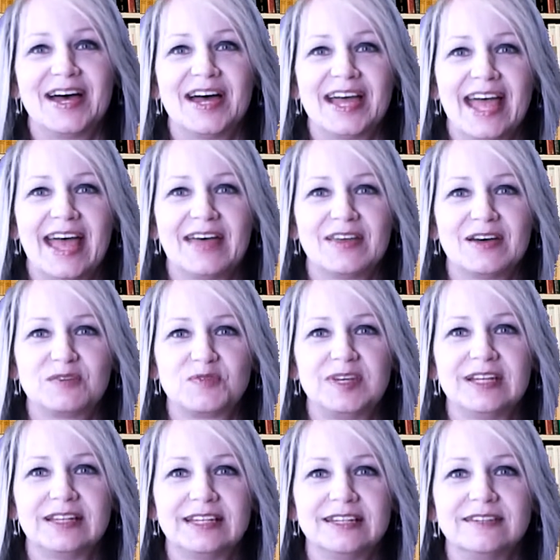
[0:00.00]
How they'll
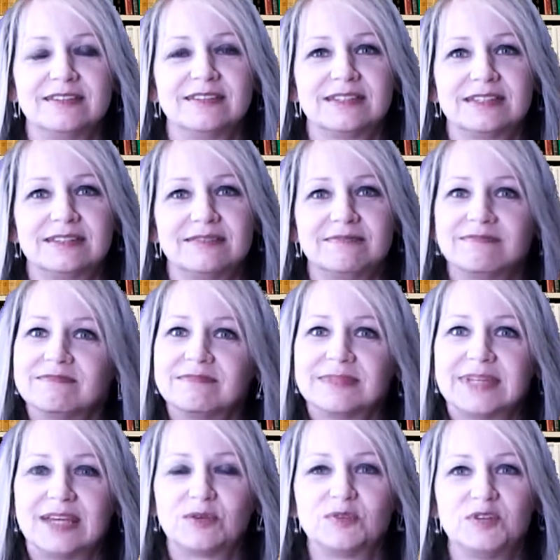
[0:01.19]
feel in
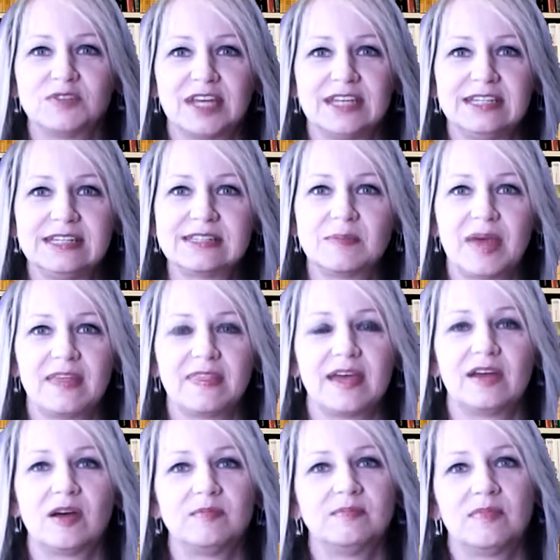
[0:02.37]
10 or 15 years about that,
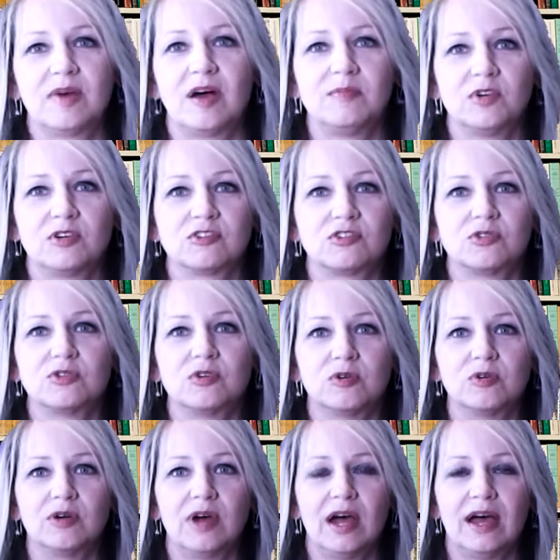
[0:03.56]
I'm not
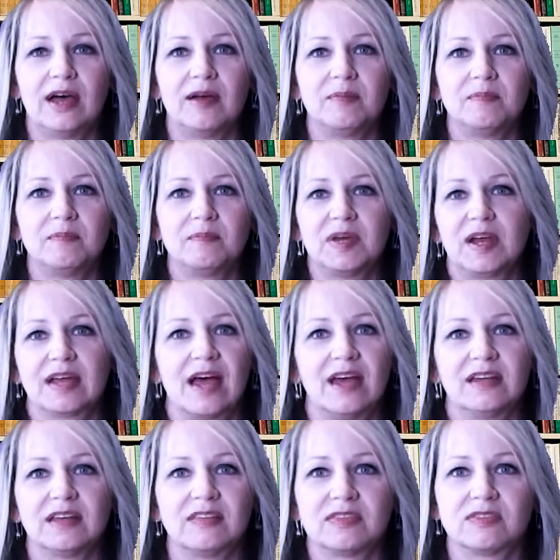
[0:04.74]
sure. But I
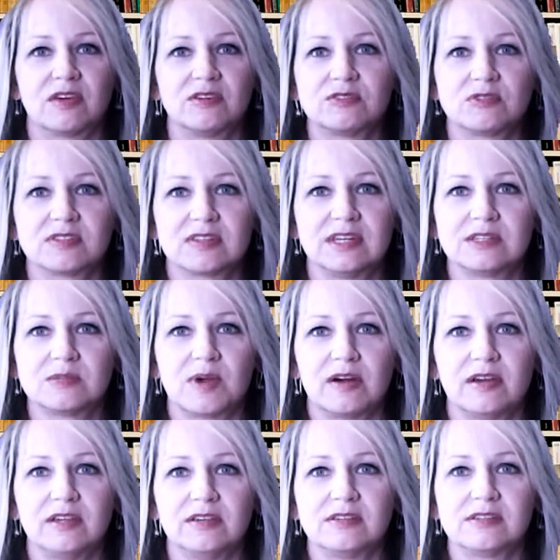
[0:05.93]
can't let those sorts of things
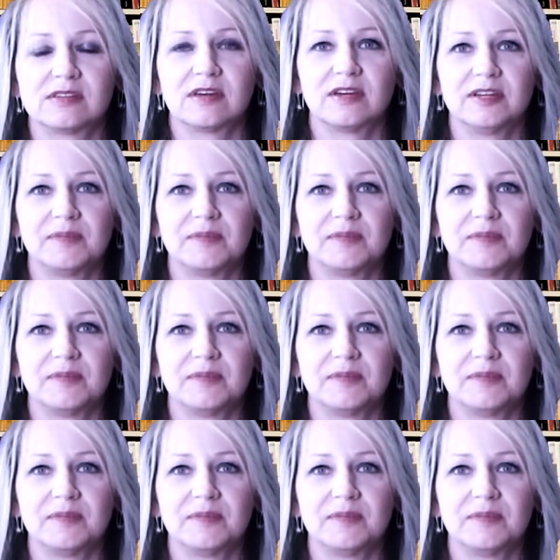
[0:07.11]
worry you. So